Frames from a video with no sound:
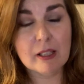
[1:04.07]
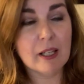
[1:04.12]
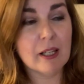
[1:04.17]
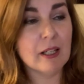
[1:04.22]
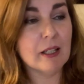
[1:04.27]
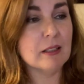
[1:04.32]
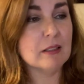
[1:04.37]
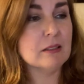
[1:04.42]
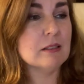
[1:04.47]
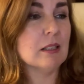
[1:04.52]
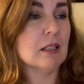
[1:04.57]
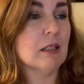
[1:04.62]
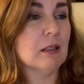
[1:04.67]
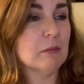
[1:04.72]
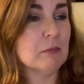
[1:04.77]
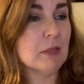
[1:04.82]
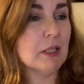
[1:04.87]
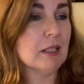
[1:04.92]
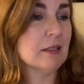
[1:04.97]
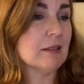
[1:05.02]
And,
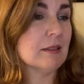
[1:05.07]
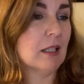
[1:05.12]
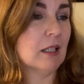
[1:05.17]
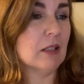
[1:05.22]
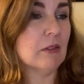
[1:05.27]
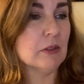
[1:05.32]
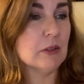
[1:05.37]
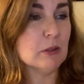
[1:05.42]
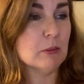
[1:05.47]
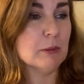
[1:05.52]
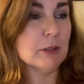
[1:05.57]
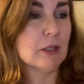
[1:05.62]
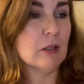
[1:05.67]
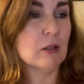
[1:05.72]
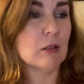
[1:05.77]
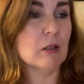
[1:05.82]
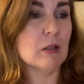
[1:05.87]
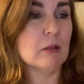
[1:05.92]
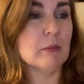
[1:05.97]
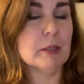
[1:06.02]
um, and it's kind of a little bit
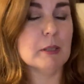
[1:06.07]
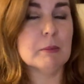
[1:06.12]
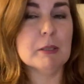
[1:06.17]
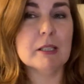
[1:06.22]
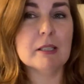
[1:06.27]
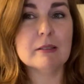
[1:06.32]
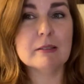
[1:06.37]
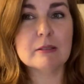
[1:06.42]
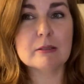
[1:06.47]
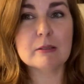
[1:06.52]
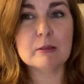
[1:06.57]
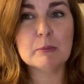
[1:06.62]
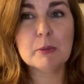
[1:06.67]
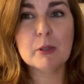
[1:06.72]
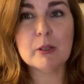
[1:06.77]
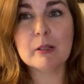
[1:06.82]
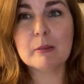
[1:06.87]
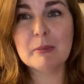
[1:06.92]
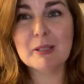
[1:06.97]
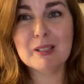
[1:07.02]
hard on me because there's a
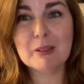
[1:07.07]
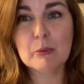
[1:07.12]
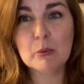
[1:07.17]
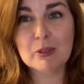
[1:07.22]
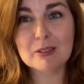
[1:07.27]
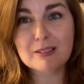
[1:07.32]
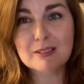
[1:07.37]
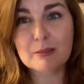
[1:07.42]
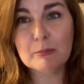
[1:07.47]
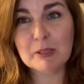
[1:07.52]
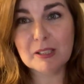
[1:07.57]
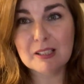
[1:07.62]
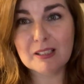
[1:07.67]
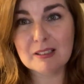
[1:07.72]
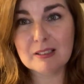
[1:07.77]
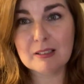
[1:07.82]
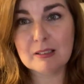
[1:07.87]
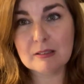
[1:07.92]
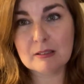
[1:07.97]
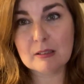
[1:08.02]
part of me that wants to be
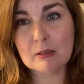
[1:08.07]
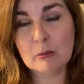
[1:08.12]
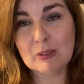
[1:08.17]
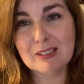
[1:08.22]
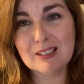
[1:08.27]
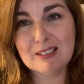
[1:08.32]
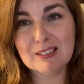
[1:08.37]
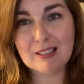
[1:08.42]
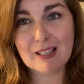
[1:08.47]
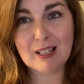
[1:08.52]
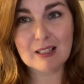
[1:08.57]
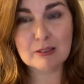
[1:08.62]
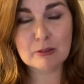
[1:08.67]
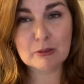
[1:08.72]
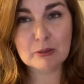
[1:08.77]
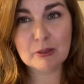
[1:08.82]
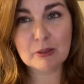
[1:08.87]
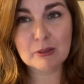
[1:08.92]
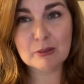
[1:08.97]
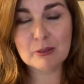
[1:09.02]
consistent with these
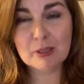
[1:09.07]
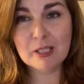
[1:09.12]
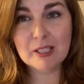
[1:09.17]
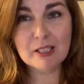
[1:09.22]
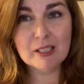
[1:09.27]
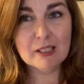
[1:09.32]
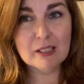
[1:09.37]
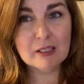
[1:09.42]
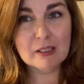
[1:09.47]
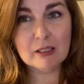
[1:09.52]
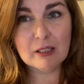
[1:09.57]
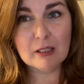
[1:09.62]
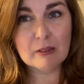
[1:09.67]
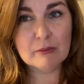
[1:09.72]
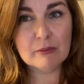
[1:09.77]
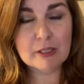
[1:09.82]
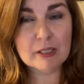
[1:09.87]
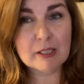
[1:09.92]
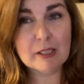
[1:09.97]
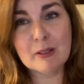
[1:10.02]
astro uh,
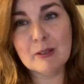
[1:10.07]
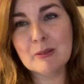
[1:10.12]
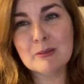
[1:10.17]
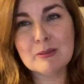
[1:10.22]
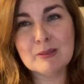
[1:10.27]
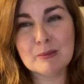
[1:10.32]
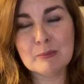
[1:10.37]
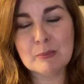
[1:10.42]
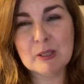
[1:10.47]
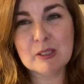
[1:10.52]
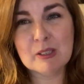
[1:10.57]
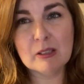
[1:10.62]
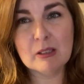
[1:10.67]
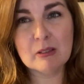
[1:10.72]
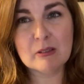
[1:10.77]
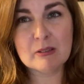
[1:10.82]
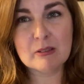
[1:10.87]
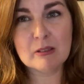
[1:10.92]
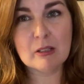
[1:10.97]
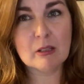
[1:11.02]
videos, but then
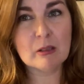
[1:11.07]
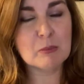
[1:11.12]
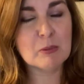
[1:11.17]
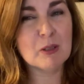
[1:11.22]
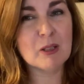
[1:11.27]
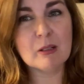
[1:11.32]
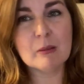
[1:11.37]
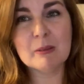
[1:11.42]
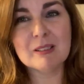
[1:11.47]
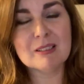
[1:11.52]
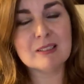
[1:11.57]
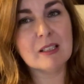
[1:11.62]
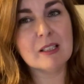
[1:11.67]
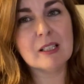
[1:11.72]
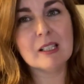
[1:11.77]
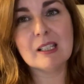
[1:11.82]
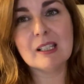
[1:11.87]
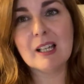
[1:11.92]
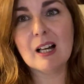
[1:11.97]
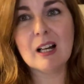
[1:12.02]
there's another part of me is
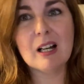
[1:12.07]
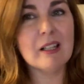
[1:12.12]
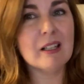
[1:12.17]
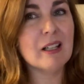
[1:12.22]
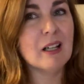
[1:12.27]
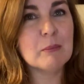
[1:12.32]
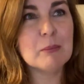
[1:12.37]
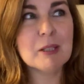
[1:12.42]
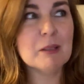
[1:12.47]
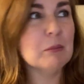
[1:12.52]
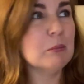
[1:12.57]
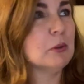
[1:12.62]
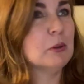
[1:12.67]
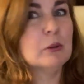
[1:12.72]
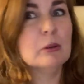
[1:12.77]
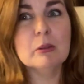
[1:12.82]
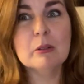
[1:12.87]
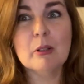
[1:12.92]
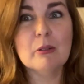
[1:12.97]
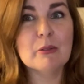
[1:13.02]
like, yeah, I, am getting
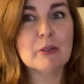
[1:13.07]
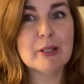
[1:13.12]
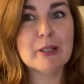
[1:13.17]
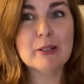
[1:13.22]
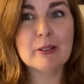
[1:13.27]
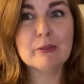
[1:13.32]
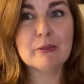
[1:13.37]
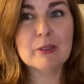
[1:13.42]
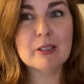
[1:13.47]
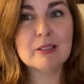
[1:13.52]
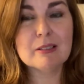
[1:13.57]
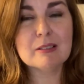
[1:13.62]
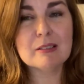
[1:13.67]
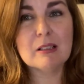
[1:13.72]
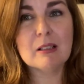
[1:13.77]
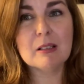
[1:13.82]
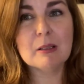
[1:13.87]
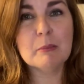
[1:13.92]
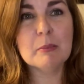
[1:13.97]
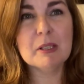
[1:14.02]
pulled over here for this
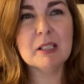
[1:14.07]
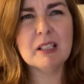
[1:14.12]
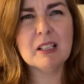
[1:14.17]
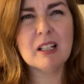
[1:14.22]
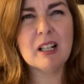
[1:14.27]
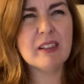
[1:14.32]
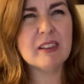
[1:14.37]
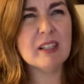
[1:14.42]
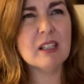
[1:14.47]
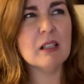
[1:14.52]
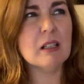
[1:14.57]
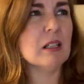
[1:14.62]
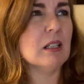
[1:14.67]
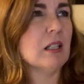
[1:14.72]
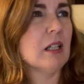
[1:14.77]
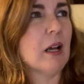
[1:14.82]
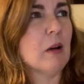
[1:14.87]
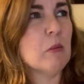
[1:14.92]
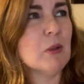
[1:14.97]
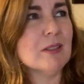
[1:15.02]
time being. And I think,
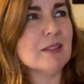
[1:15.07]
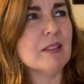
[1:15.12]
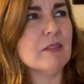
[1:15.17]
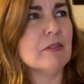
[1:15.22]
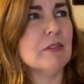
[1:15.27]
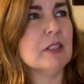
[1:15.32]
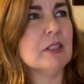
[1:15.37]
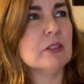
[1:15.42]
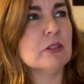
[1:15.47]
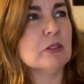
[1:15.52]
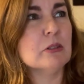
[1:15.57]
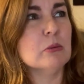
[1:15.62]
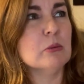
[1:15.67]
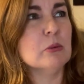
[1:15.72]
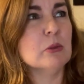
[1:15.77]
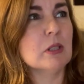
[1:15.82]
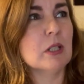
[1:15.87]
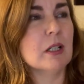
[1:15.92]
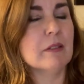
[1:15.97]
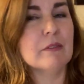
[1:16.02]
yeah, once I finish the
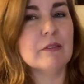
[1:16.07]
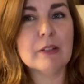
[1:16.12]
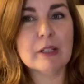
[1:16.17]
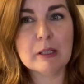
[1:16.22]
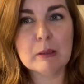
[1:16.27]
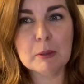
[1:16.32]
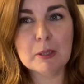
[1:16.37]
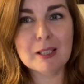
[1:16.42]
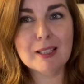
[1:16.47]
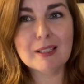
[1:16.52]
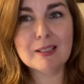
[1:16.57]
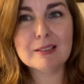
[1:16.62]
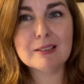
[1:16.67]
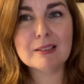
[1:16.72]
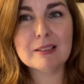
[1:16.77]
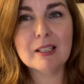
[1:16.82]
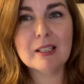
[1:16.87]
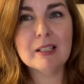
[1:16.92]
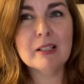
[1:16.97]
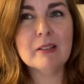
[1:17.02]
war on
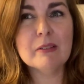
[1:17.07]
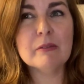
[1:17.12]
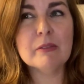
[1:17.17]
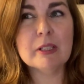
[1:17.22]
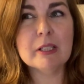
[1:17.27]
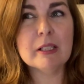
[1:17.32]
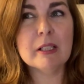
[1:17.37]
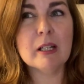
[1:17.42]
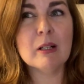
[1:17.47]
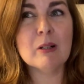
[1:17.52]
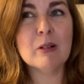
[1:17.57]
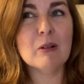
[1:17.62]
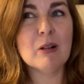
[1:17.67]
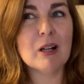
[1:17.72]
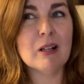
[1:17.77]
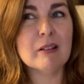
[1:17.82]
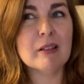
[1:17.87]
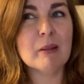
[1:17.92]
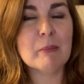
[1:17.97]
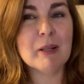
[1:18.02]
families, video,
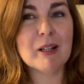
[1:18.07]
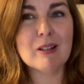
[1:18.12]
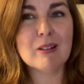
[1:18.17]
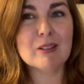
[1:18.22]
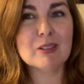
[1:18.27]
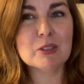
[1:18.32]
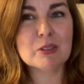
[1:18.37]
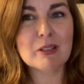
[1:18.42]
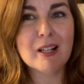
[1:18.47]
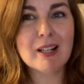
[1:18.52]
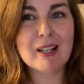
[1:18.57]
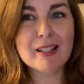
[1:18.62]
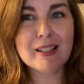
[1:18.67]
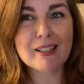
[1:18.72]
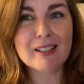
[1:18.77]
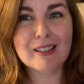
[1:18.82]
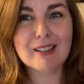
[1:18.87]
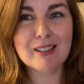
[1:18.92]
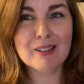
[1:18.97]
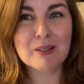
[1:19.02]
I'll get back on
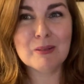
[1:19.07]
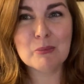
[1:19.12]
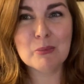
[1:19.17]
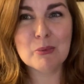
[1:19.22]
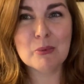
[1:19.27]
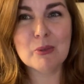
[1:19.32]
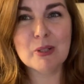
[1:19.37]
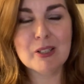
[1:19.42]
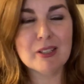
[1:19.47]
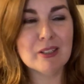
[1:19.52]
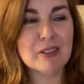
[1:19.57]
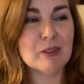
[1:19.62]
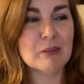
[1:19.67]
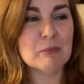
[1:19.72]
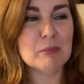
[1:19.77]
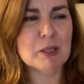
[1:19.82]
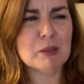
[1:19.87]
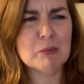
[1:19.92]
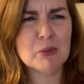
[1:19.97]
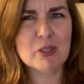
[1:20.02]
track um, with
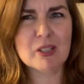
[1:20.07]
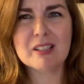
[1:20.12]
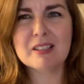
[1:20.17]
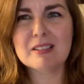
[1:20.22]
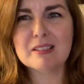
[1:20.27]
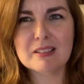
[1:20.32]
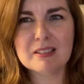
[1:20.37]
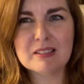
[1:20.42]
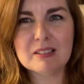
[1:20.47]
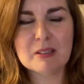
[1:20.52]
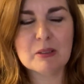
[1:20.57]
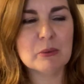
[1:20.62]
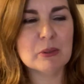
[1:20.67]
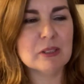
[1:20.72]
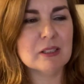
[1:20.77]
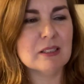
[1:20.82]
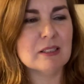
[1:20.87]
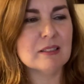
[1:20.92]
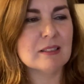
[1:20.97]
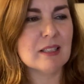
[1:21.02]
being more consistent
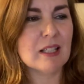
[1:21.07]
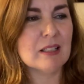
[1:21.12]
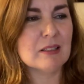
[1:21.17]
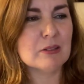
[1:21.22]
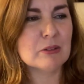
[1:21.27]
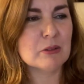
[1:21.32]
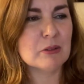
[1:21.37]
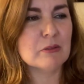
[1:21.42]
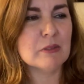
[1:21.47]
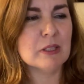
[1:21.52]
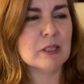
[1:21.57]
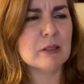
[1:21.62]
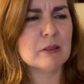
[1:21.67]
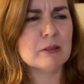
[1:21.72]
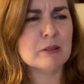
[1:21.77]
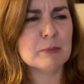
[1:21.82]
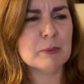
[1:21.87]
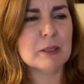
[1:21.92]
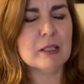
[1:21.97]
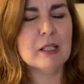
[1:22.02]
with these Astro
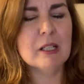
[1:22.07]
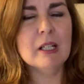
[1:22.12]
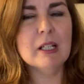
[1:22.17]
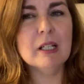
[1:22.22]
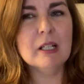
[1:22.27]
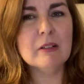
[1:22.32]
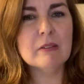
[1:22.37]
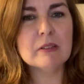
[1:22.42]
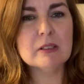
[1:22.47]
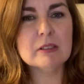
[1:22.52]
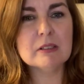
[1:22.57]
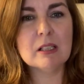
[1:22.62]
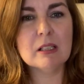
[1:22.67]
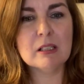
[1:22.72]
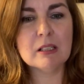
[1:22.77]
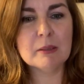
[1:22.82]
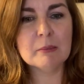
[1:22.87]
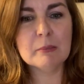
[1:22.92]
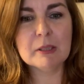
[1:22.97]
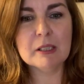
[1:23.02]
videos. But for the
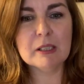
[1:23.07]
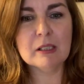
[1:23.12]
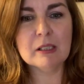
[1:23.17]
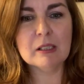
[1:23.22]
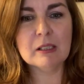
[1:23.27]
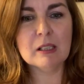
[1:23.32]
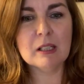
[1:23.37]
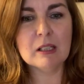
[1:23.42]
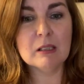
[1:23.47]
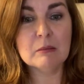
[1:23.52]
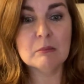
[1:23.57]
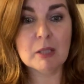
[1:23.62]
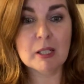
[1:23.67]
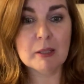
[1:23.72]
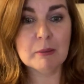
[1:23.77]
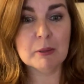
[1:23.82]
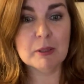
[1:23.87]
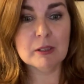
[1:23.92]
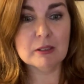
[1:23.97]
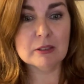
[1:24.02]
time being, um, my
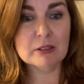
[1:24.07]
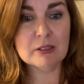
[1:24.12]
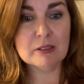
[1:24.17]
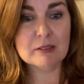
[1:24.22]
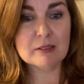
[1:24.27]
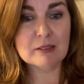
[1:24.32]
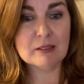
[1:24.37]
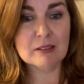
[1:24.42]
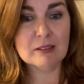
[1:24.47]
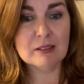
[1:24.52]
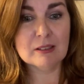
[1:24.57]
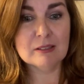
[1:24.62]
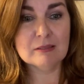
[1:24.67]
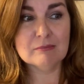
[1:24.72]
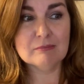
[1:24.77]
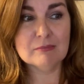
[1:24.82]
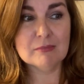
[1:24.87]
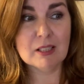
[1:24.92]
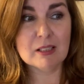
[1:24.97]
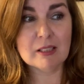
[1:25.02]
apologies
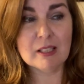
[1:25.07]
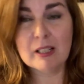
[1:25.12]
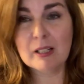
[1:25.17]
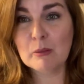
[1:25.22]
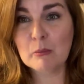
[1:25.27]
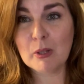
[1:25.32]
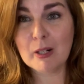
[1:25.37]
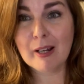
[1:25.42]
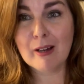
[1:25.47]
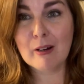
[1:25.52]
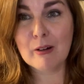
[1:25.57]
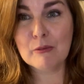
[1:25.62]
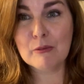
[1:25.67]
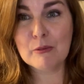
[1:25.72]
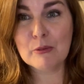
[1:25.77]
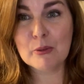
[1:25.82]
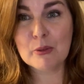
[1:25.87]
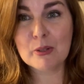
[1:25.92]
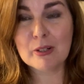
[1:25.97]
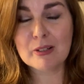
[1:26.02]
on not getting one out
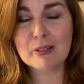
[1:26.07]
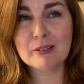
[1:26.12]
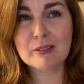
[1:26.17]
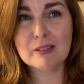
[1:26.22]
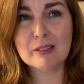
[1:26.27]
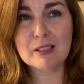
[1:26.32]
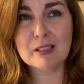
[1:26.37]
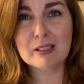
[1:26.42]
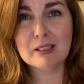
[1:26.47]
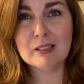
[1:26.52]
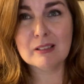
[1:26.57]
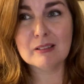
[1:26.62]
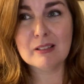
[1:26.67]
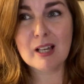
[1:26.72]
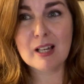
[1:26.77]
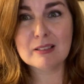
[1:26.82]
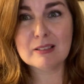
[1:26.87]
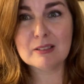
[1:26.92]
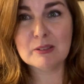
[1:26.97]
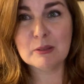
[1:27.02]
for the
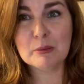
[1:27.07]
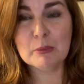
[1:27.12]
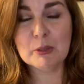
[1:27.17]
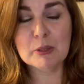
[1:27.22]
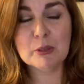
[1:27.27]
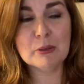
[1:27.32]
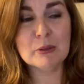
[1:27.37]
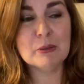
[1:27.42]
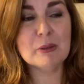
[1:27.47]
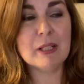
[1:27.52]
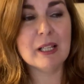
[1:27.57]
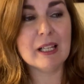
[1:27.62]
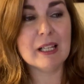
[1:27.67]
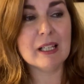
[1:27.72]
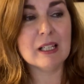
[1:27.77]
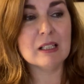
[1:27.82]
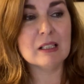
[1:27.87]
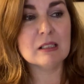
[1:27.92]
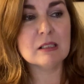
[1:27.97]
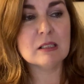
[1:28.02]
last new moon.
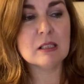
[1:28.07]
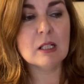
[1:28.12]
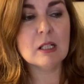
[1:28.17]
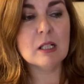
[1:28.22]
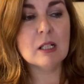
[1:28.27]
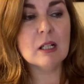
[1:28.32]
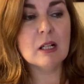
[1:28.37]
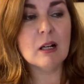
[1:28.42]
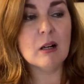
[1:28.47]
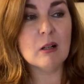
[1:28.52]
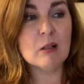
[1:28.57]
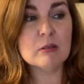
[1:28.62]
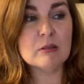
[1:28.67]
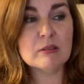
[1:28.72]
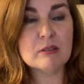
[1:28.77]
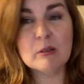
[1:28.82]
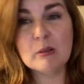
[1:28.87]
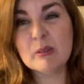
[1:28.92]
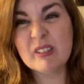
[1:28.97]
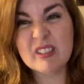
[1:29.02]
And
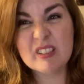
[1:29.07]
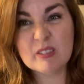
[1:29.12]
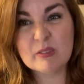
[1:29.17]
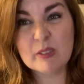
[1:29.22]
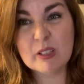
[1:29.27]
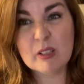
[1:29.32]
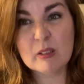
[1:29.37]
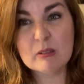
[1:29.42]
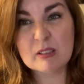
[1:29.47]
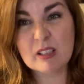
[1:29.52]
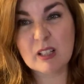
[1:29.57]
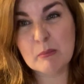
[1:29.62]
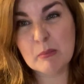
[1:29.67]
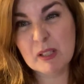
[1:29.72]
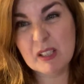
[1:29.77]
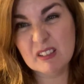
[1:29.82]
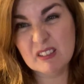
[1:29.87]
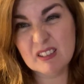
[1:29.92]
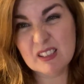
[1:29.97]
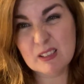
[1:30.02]
also this video is going to
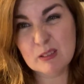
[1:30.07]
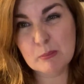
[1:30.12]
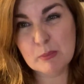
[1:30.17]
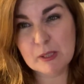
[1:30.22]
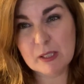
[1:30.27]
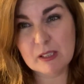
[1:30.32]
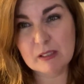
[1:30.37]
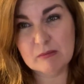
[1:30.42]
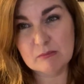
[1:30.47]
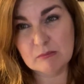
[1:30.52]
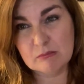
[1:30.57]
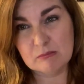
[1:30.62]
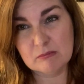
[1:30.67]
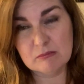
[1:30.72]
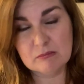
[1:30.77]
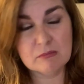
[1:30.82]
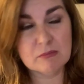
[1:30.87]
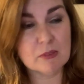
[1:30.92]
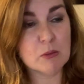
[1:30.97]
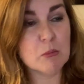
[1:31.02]
be a little bit
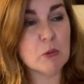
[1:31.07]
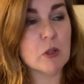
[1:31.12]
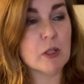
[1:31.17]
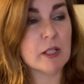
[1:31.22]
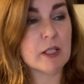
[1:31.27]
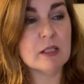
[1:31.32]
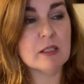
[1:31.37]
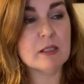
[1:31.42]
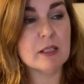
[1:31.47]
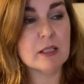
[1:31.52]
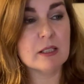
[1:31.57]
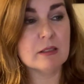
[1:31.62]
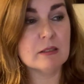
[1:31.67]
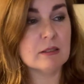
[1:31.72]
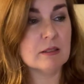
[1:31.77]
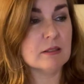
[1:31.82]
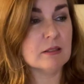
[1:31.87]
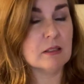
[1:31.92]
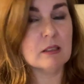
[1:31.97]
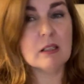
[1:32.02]
mm, more
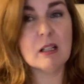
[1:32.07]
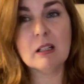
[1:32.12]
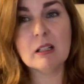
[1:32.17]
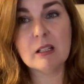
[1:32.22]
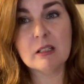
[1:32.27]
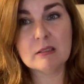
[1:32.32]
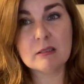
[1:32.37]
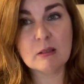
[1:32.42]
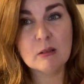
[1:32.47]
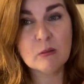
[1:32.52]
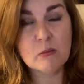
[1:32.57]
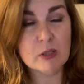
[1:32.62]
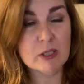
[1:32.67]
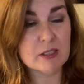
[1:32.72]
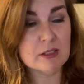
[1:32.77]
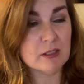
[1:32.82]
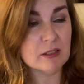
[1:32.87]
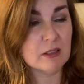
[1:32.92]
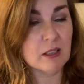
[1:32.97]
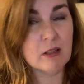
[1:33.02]
condensed not as
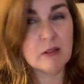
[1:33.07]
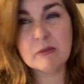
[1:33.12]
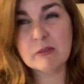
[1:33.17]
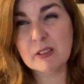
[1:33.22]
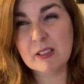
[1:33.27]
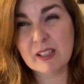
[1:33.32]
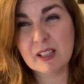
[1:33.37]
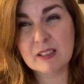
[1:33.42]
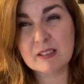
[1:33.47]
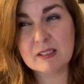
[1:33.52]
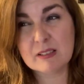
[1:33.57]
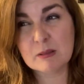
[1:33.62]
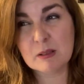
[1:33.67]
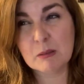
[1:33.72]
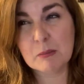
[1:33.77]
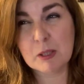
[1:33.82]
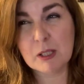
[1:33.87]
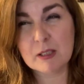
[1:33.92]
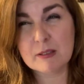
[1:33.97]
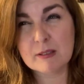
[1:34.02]
long-winded. Hopefully that's
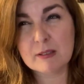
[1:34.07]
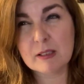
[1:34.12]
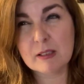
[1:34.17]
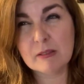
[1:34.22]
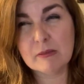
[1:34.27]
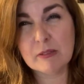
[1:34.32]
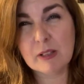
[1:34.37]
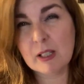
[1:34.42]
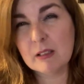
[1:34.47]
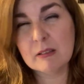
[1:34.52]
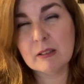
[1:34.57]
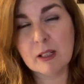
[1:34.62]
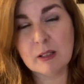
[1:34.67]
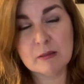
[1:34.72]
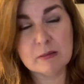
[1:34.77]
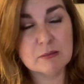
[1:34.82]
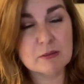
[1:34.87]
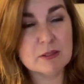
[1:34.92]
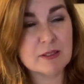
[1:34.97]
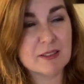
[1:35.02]
a positive. I don't
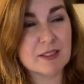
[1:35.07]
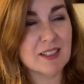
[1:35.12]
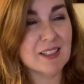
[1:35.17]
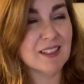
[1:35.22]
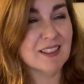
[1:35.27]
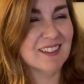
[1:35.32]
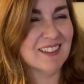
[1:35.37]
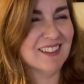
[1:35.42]
know. We'll see.